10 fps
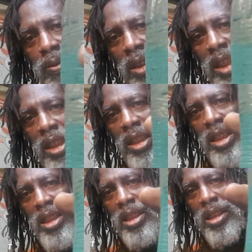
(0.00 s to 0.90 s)

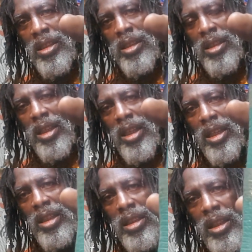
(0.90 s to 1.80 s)
deities and
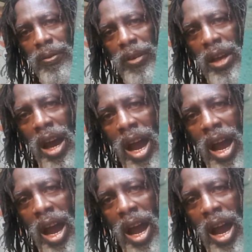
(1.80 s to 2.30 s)
different